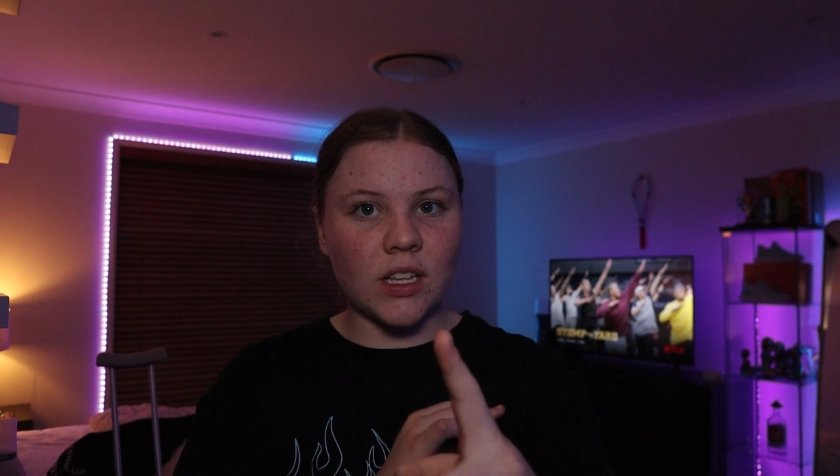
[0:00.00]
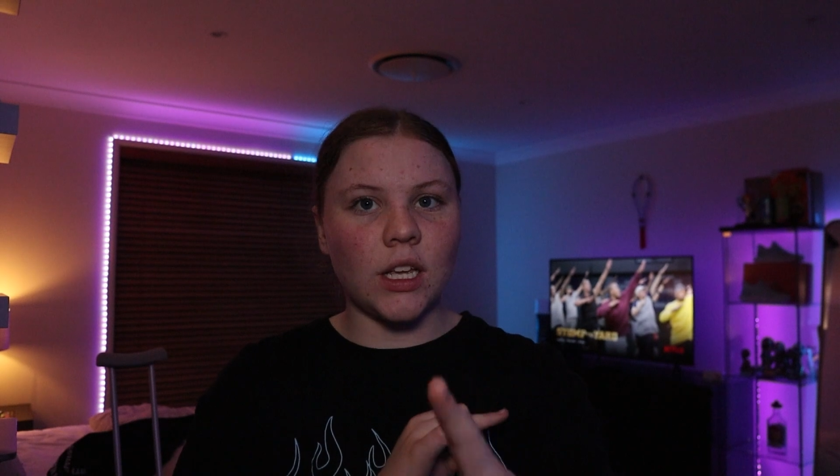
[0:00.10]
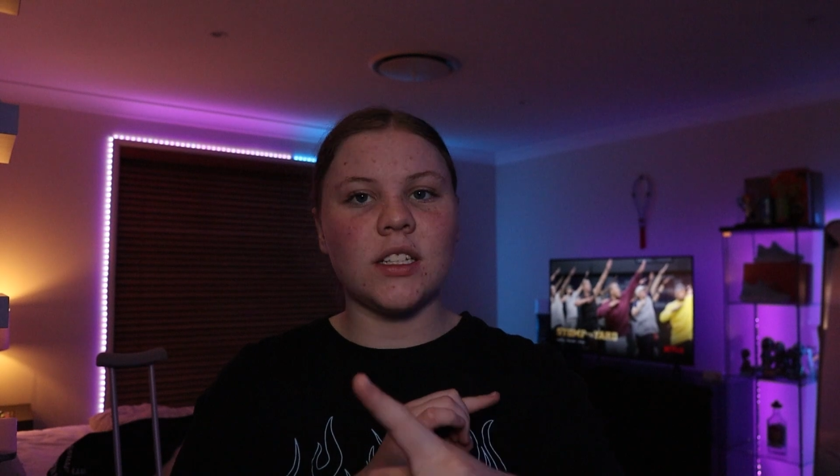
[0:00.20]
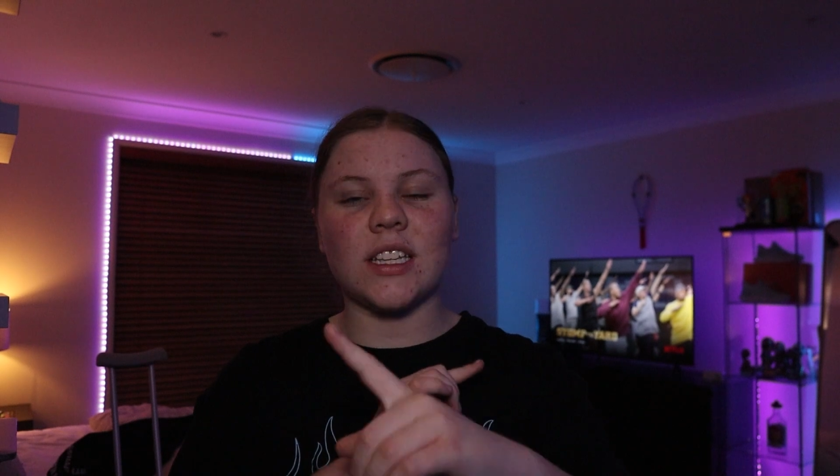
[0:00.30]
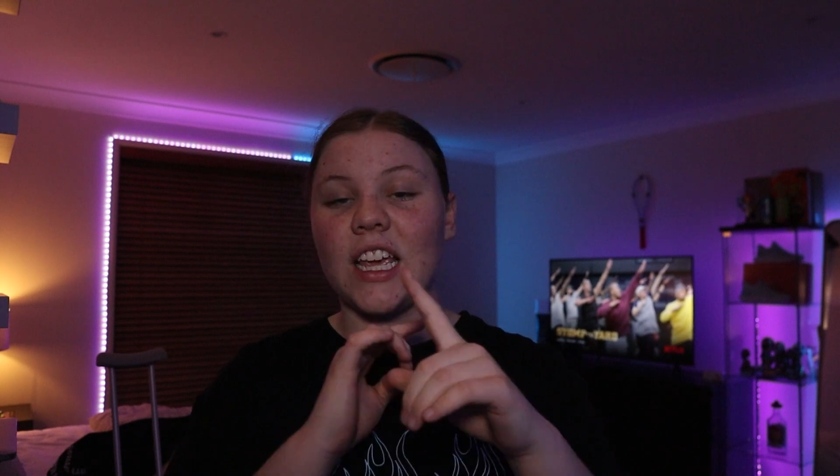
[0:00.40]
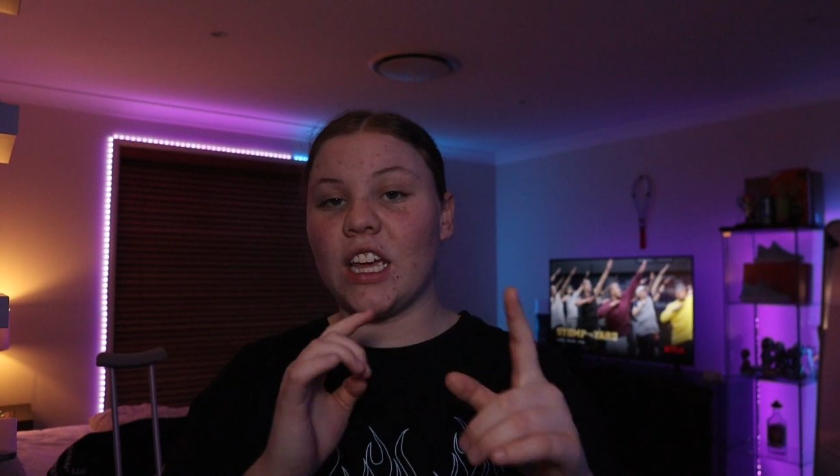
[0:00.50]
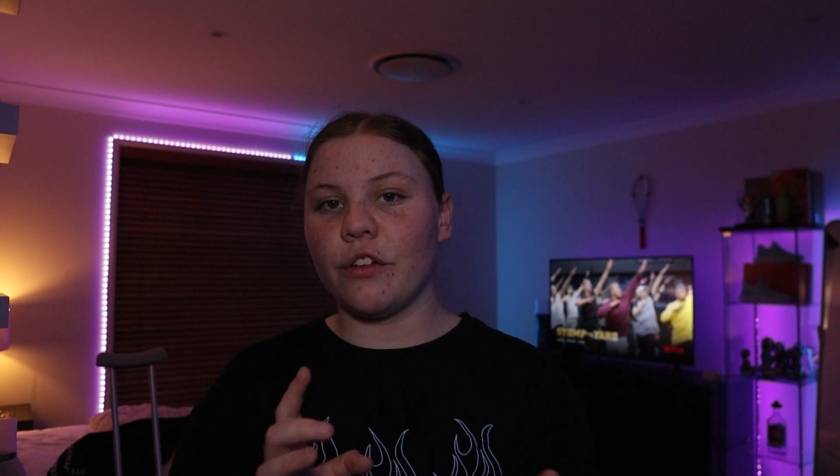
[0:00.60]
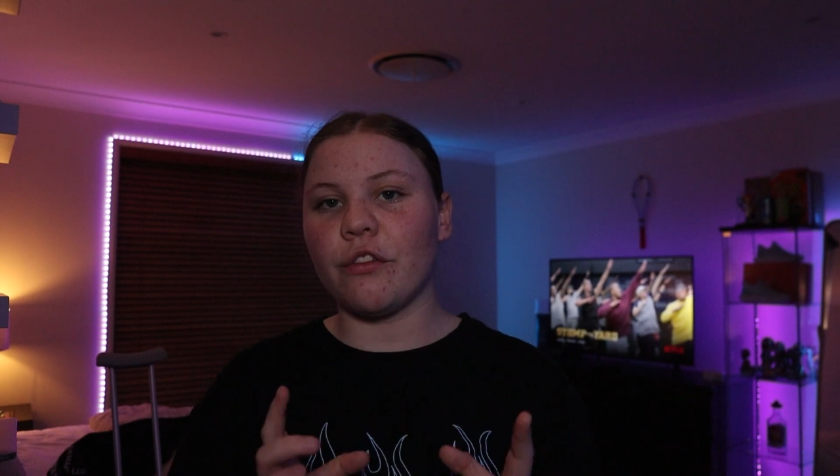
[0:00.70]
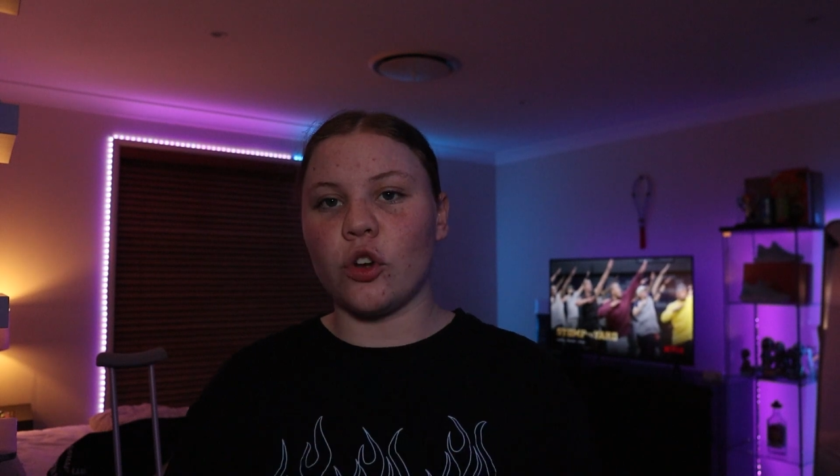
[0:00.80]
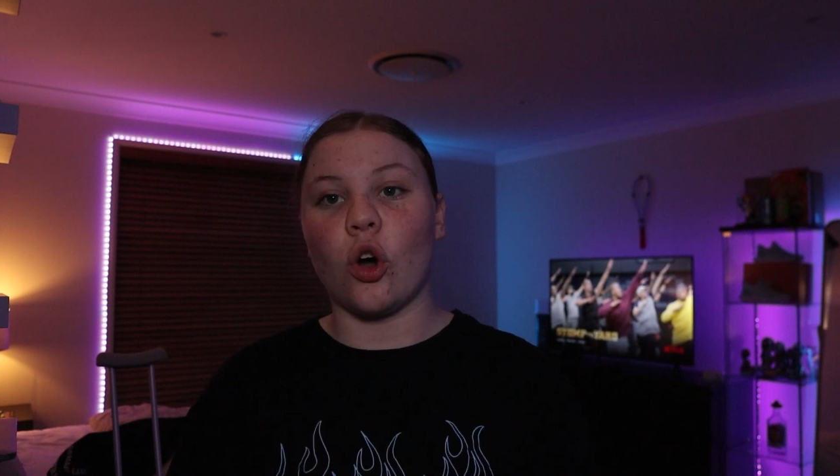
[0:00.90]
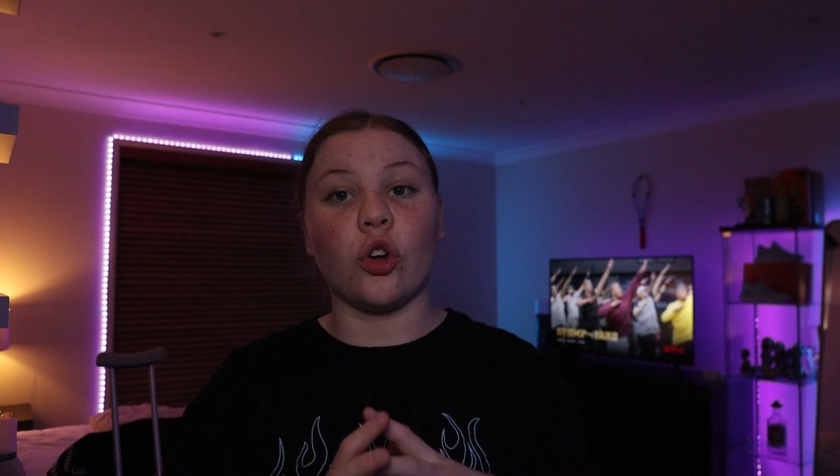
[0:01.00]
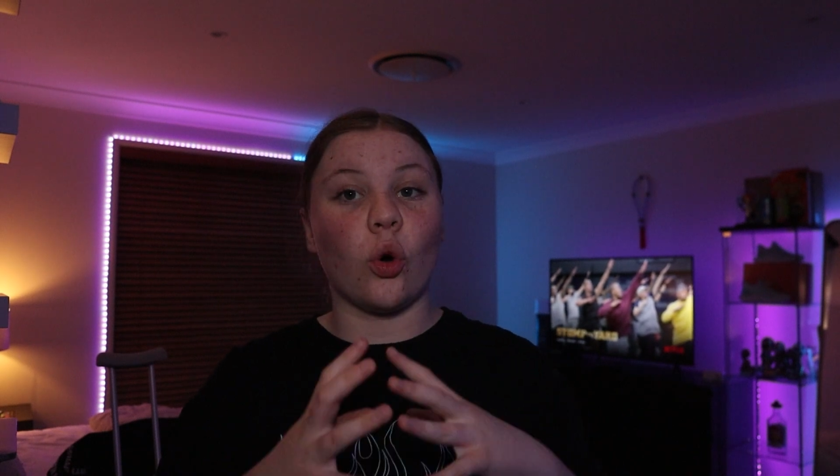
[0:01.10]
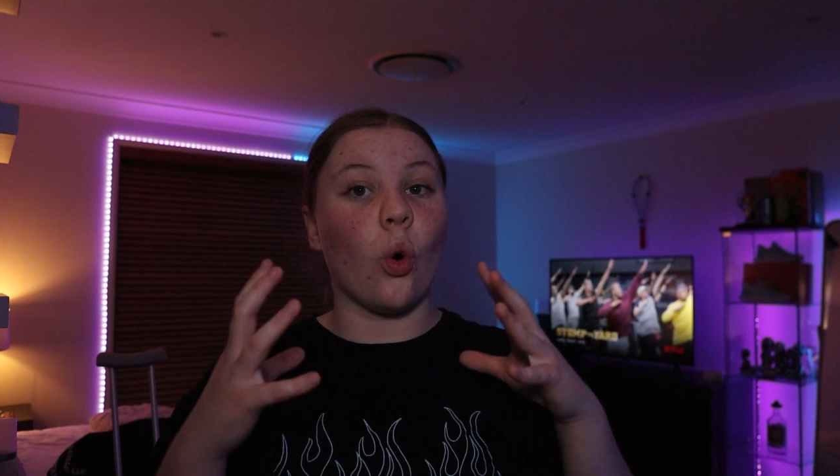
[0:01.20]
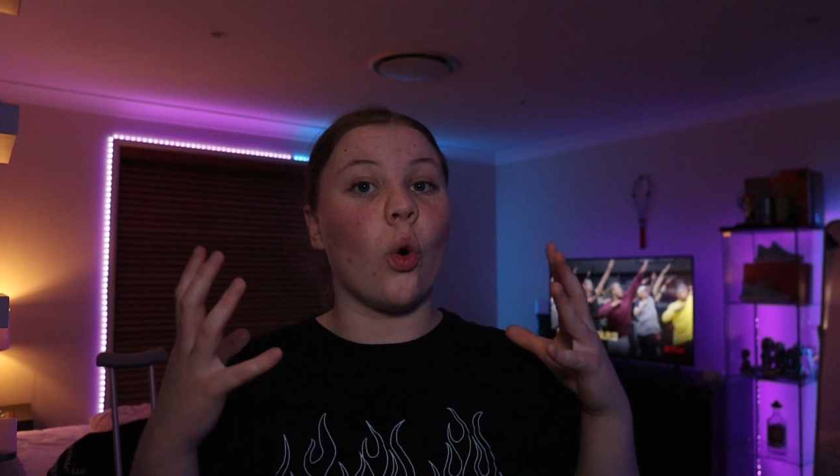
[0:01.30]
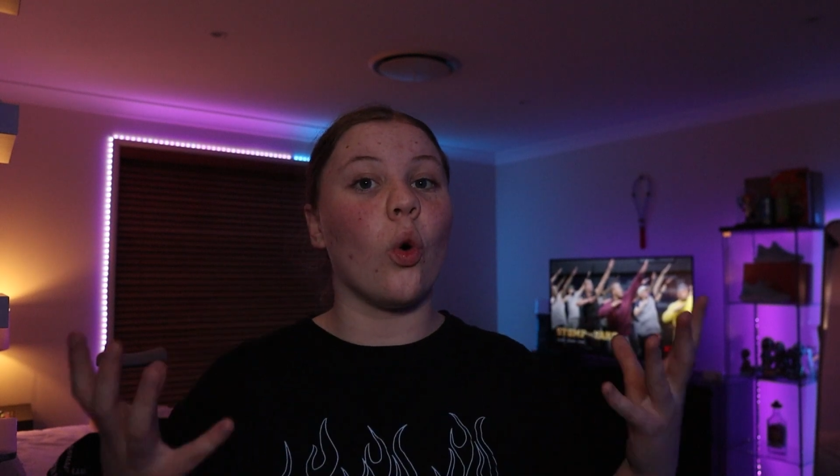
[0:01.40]
things, if not
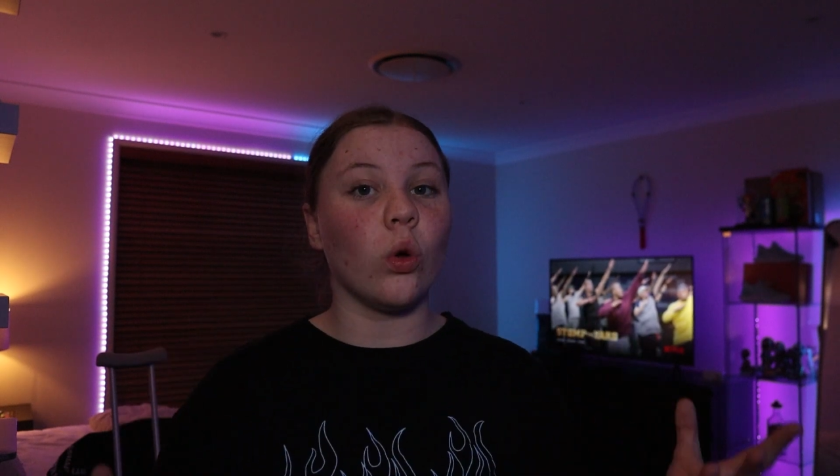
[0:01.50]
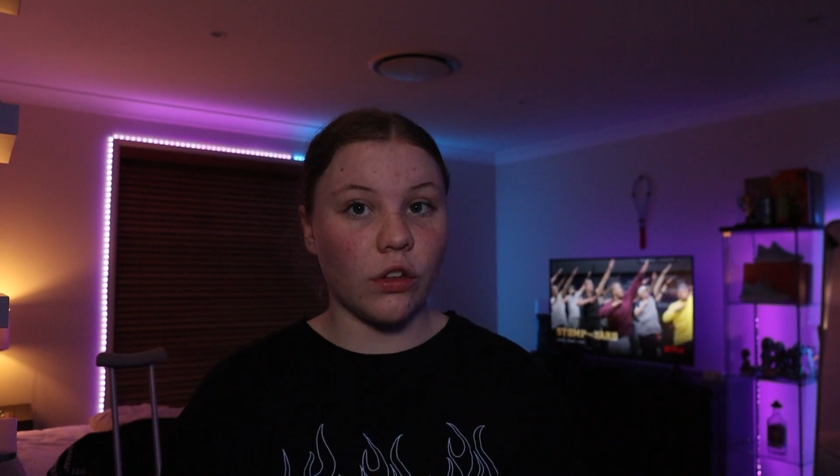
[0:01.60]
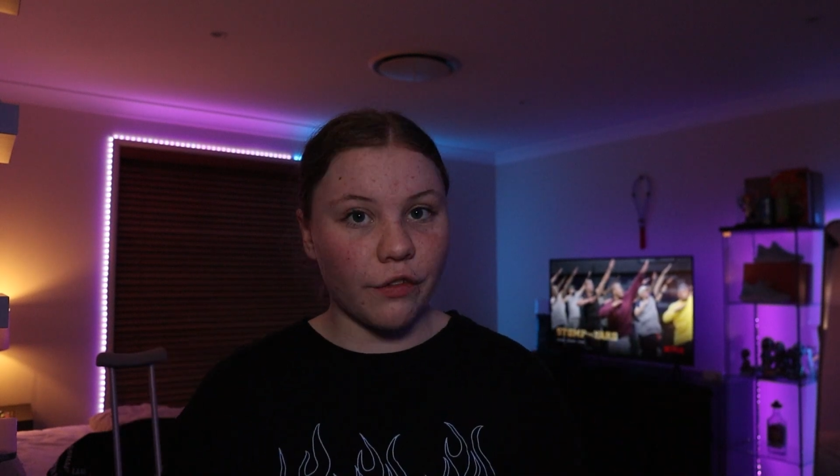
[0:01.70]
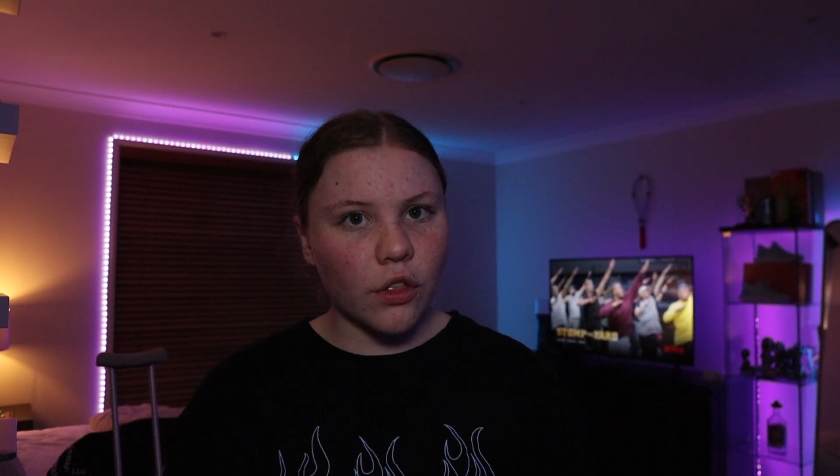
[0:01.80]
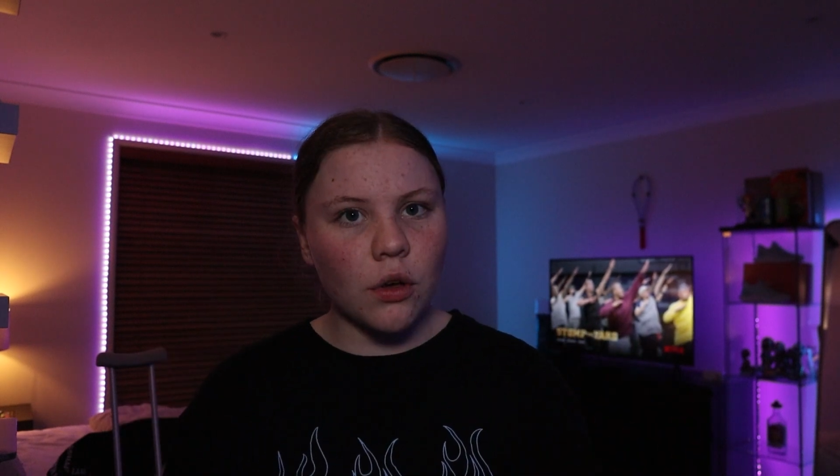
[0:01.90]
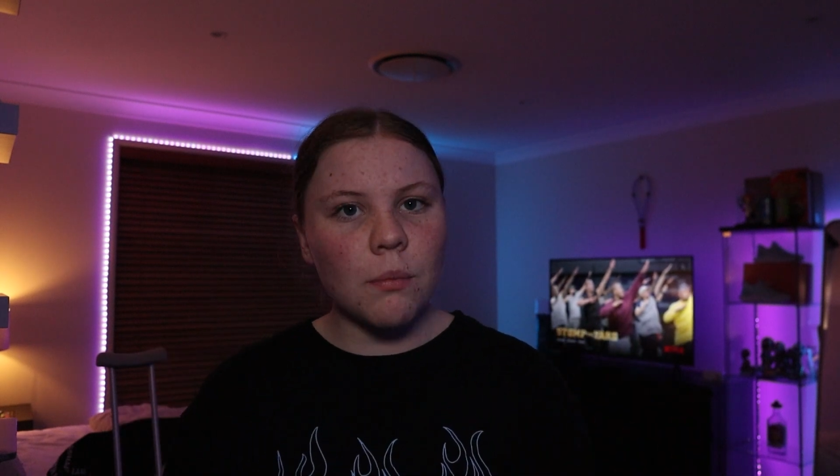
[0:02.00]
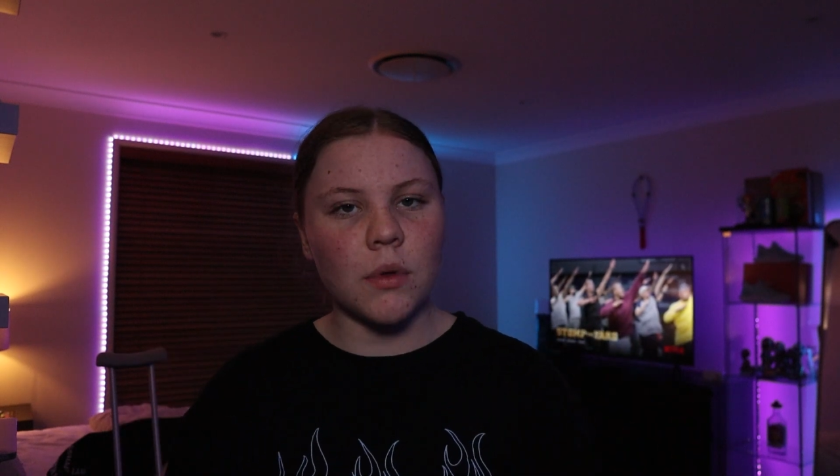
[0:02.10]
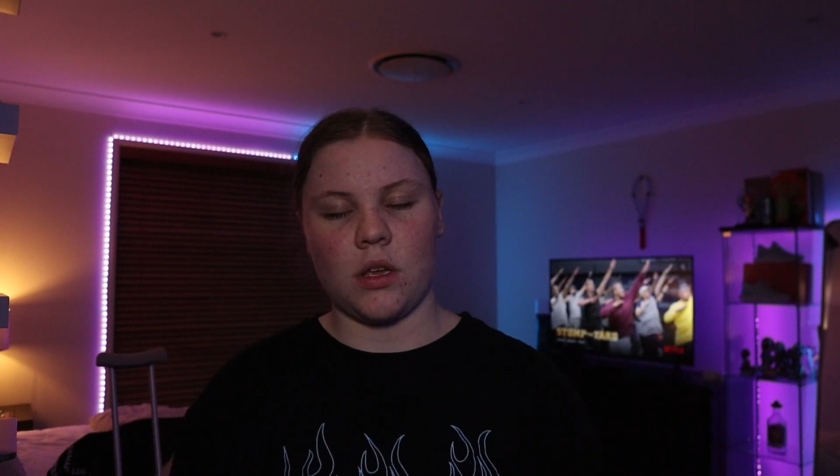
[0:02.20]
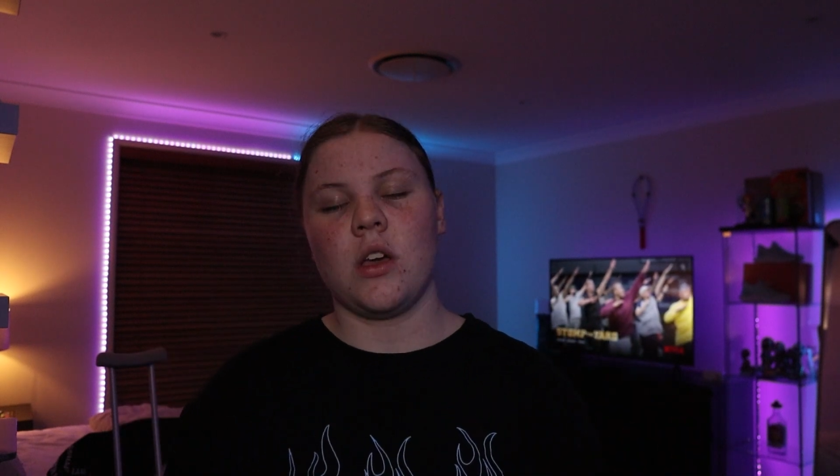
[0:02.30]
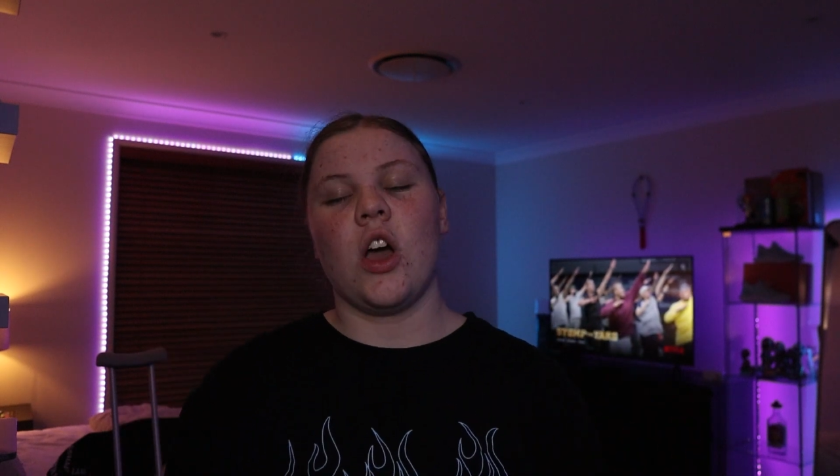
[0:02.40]
all of them.